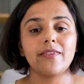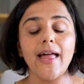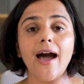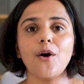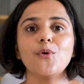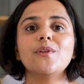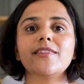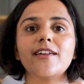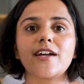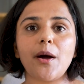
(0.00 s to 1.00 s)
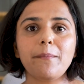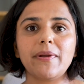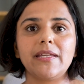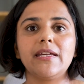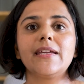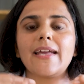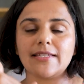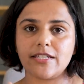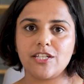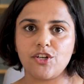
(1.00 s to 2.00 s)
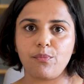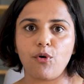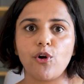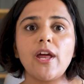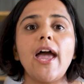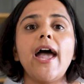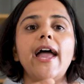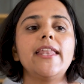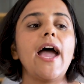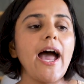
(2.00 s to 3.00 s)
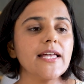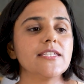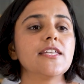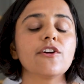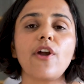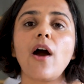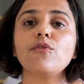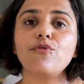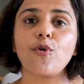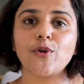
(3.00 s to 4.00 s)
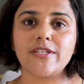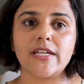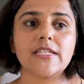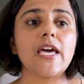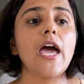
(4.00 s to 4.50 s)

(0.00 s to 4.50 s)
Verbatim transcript: Now the company gets this report and has the ground forces